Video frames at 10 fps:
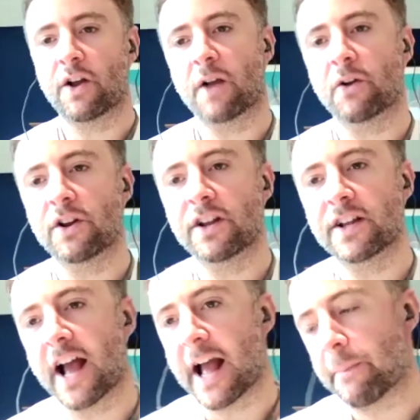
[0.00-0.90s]
I'm going to
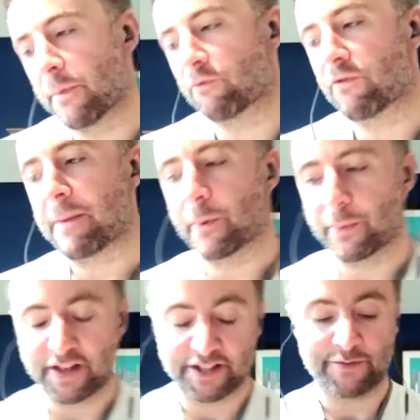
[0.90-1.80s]
um, wrap up
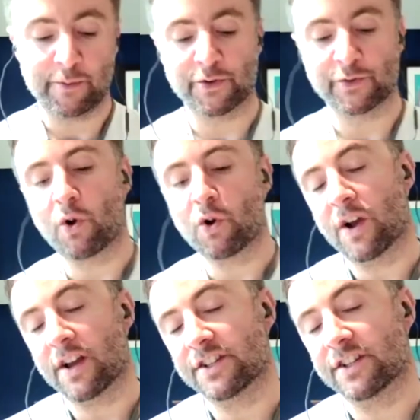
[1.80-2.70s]
the interview. There's one
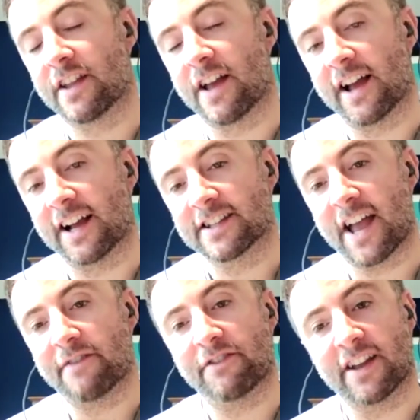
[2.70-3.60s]
question that I ask
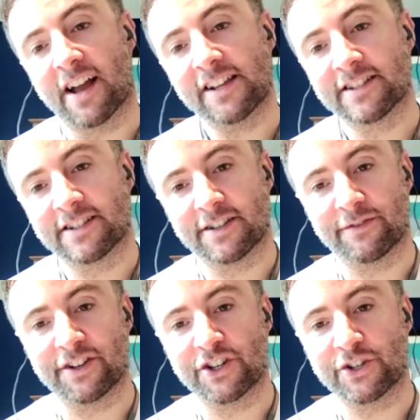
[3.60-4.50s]
every guest to
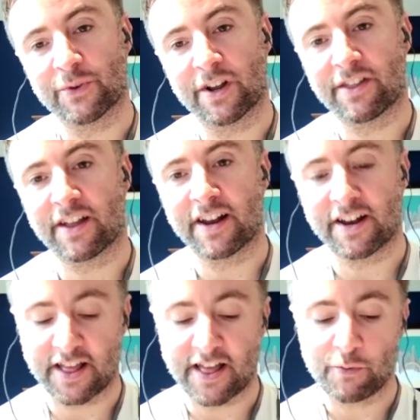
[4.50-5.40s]
finish with,
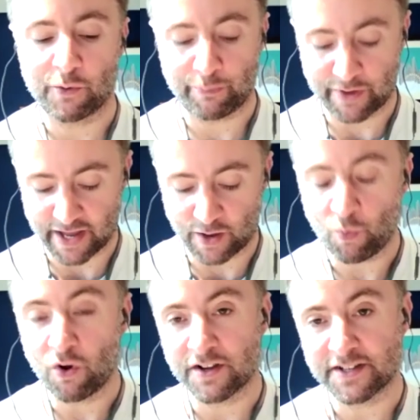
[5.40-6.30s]
and that would be,
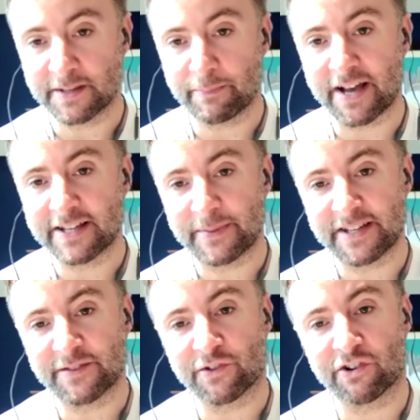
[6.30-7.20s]
what is the best
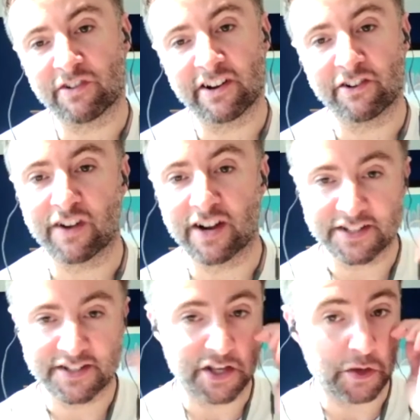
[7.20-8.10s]
piece of career
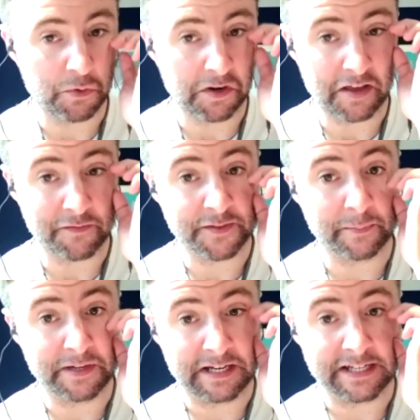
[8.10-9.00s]
advice that you would give
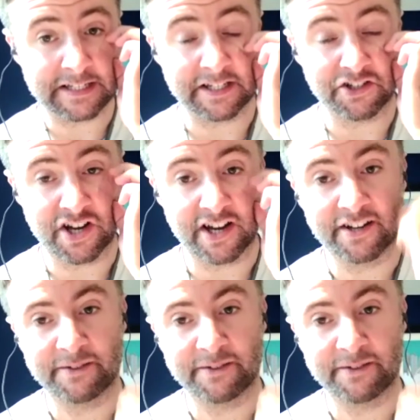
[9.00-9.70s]
somebody listening, Jade?